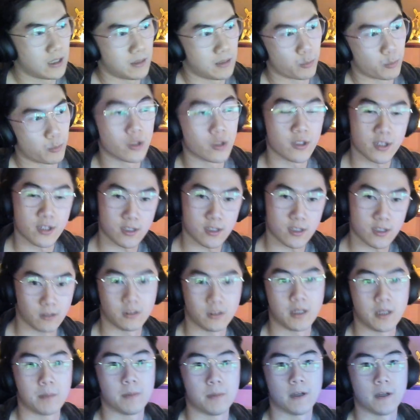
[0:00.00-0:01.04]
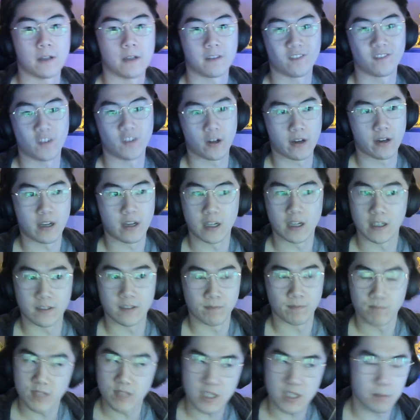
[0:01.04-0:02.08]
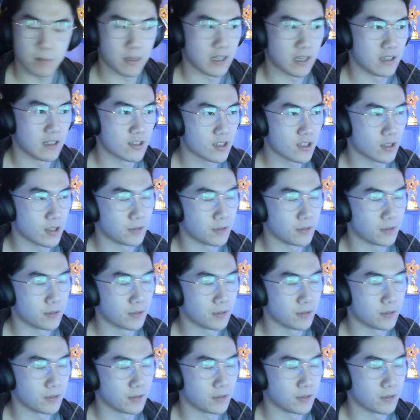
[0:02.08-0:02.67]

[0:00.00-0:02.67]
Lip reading: Really slowly, but very good speed, so...